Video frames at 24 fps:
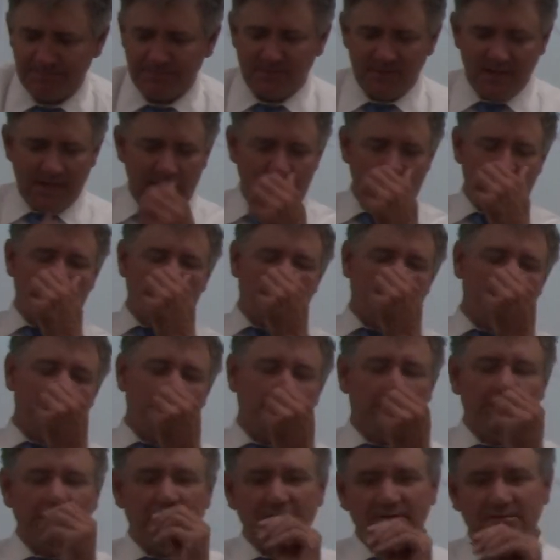Now,
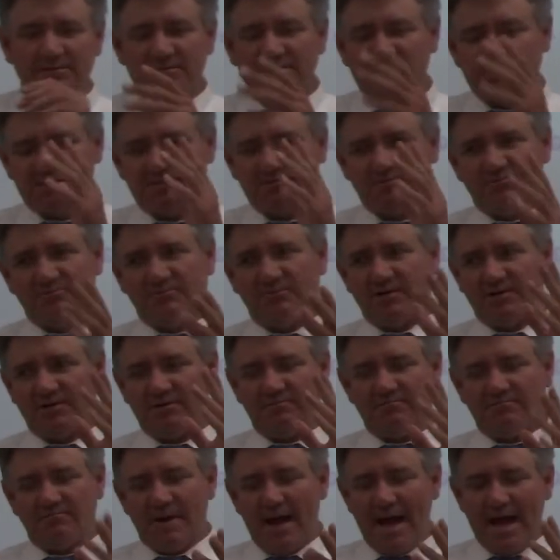here's where
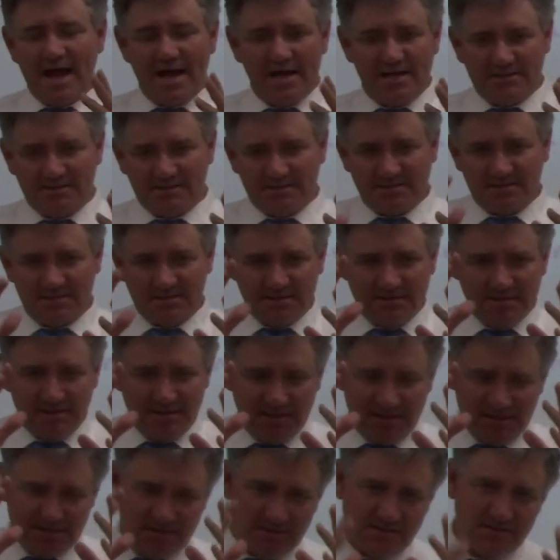mass
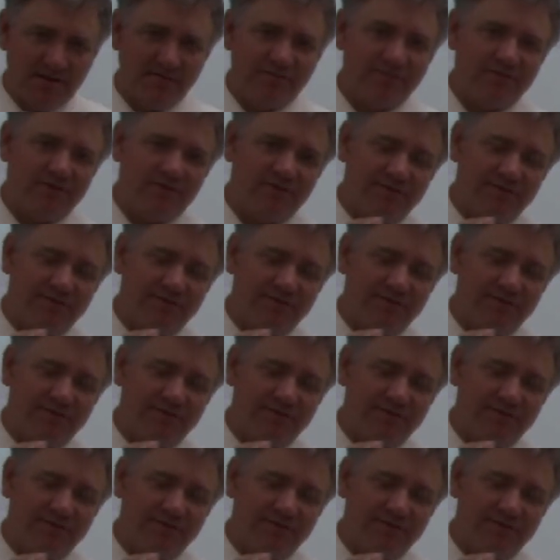is different